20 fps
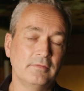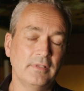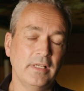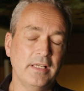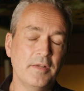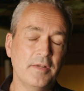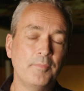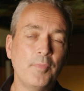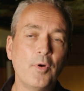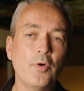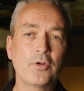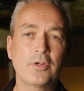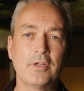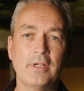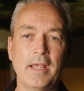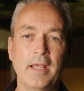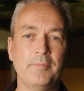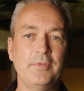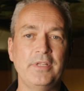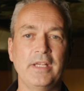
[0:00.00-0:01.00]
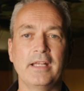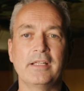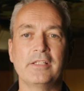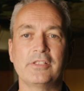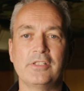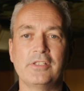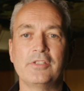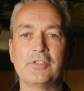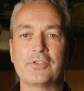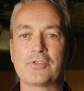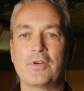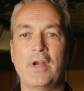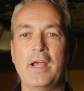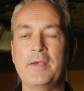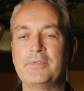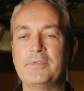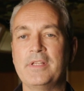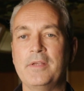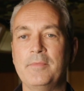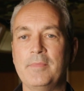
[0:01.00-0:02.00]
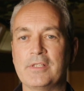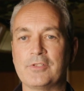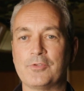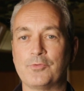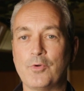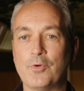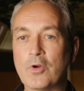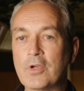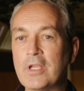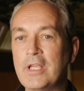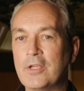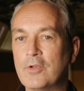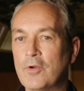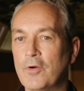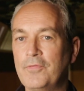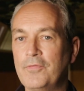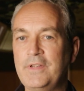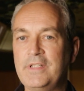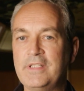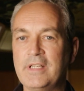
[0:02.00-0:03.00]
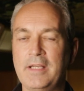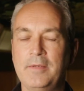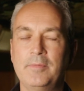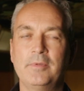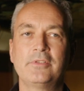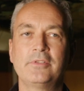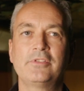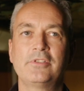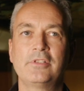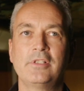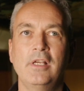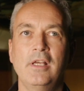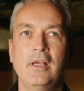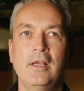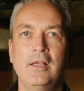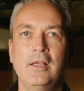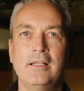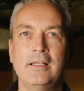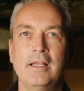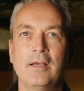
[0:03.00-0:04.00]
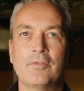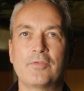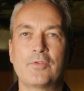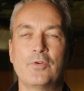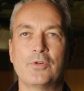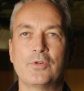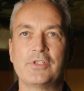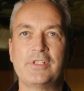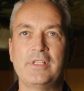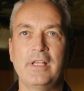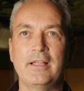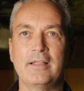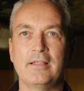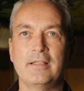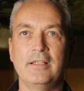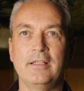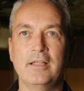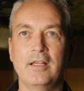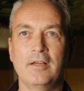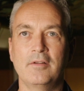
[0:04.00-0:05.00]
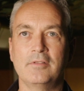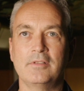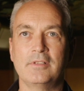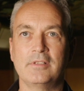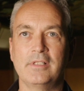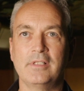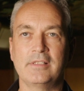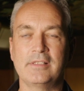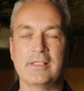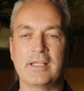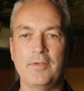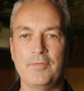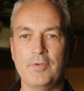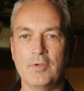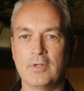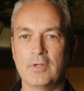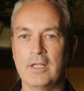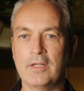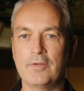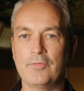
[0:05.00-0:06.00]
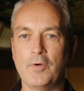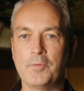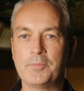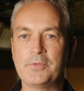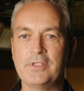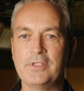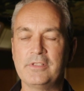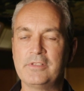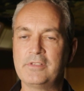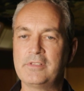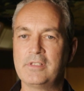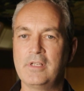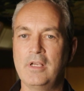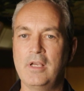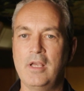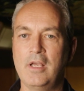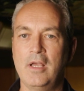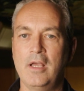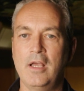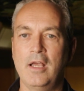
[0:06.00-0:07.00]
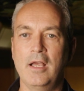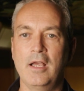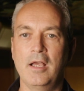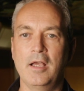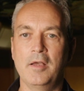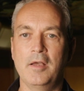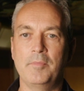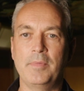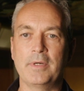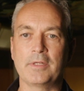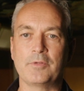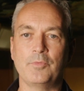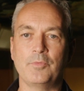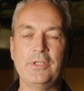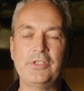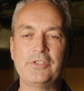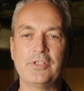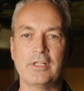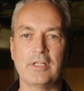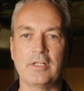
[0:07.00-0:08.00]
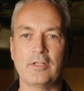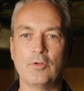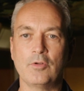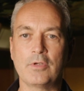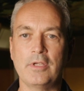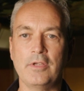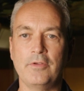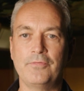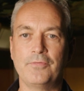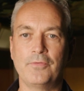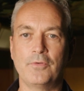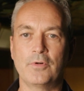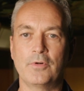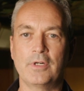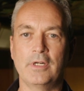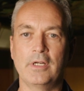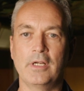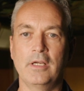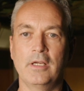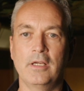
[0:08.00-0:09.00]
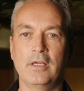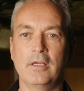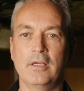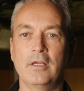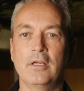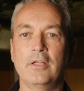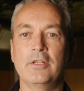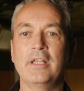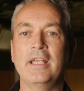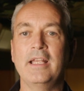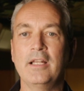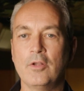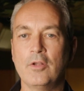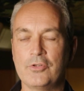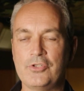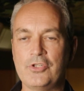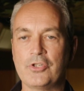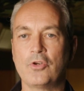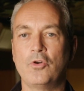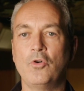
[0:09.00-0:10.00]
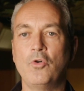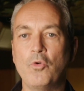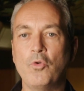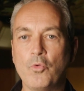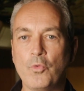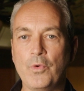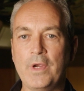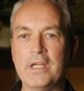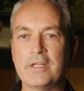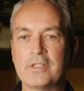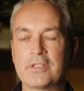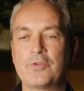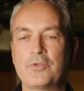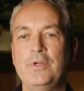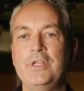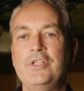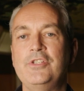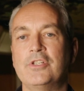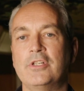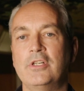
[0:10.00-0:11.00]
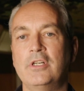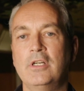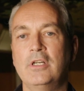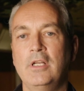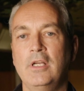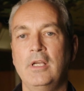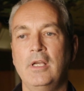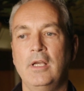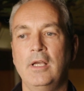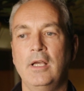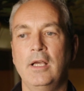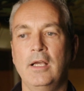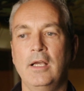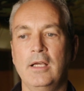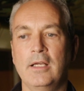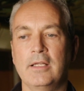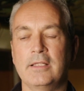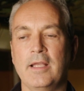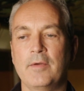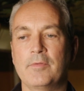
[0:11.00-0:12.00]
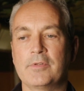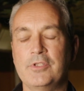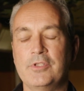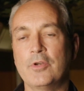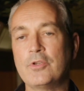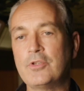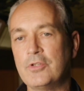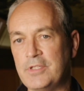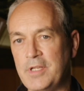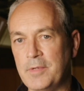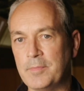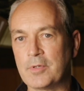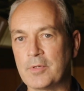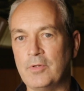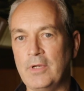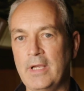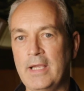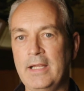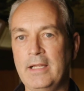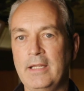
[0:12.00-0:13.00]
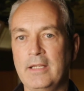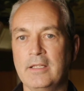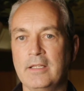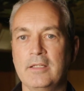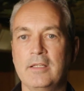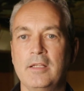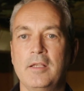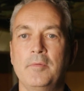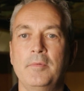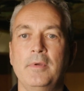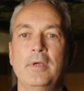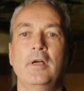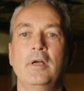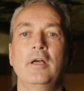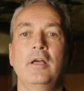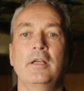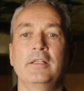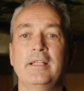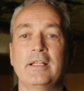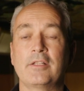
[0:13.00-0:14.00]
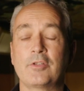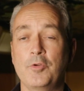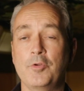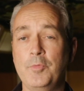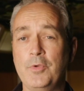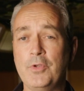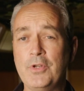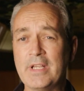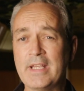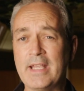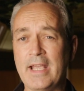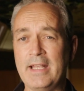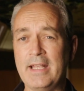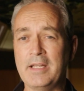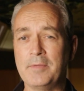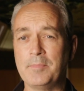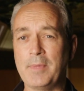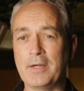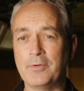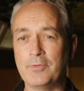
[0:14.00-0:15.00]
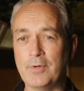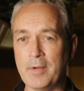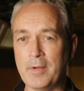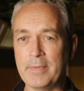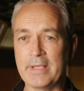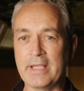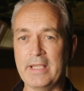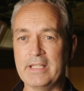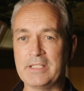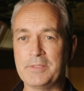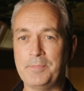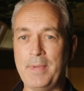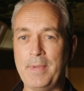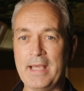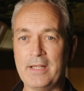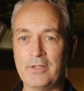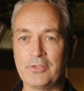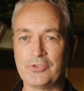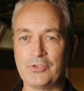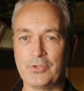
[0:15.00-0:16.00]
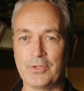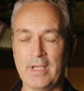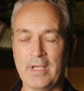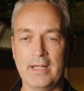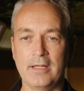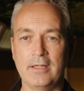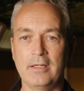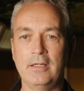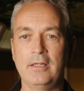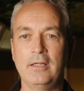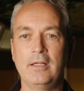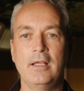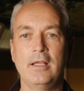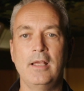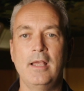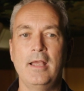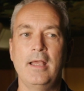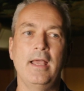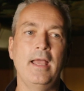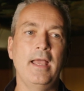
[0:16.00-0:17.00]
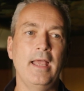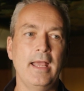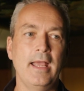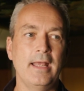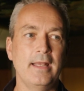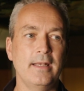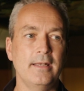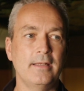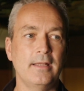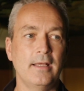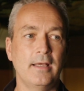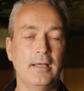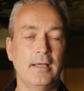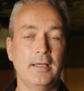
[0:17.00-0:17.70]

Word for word: in the book, M.T. Anderson describes them as rocky coffee tables. Now, of course, that, you know, doesn't give you a lot of options. But we started looking for an illogical, weird creature that was not your typical alien, that communicated by rubbing its paddles together, and